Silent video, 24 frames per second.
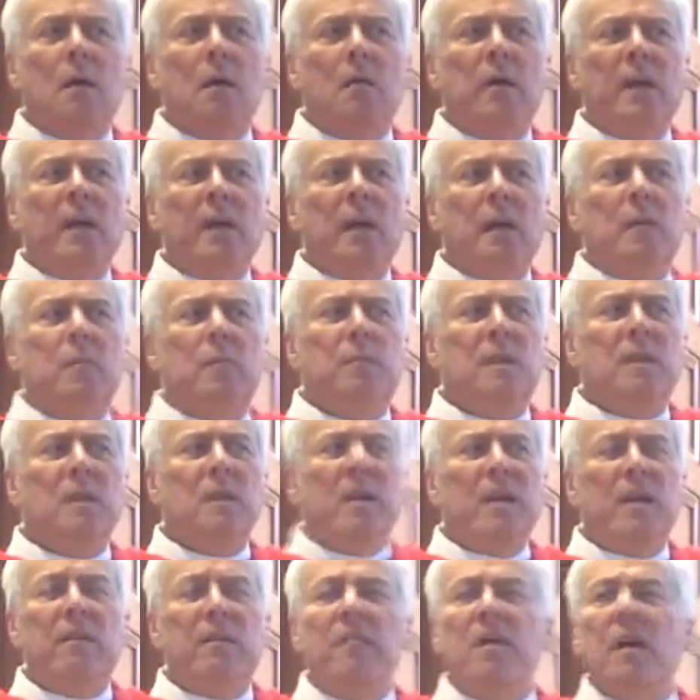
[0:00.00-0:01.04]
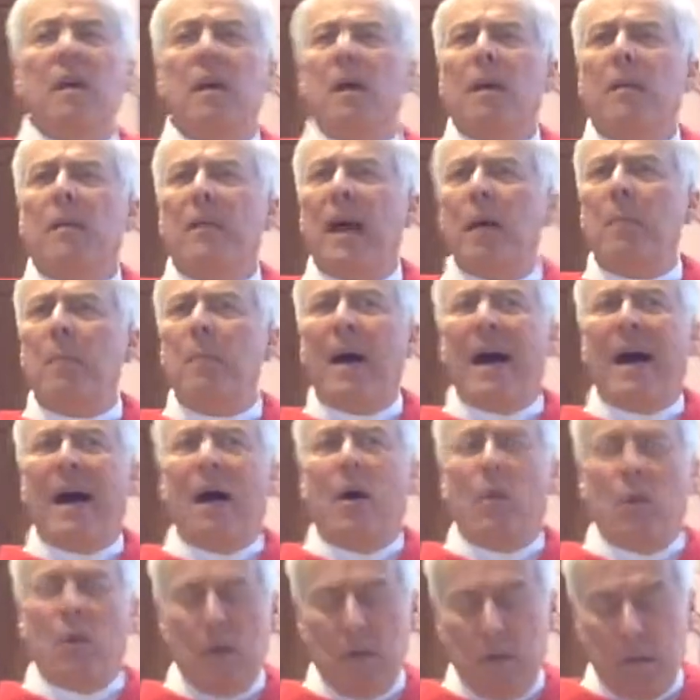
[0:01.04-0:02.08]
We need to believe that
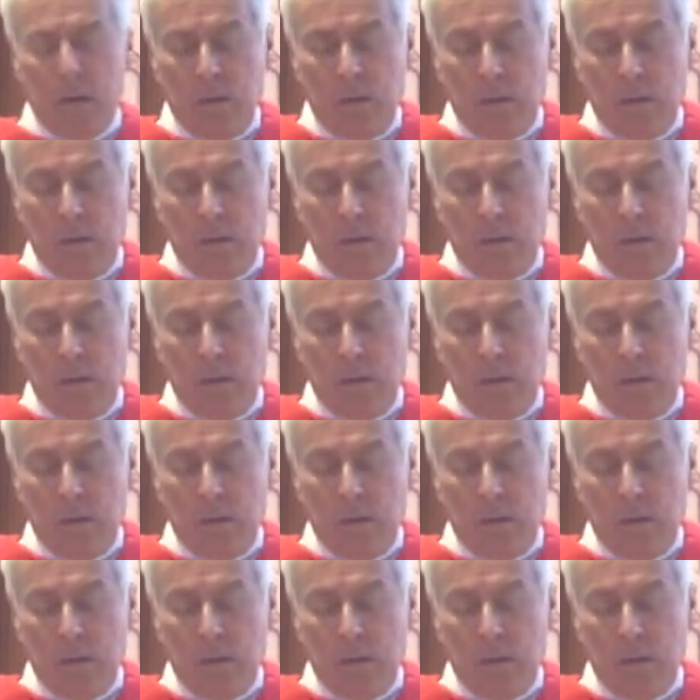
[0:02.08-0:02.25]
power.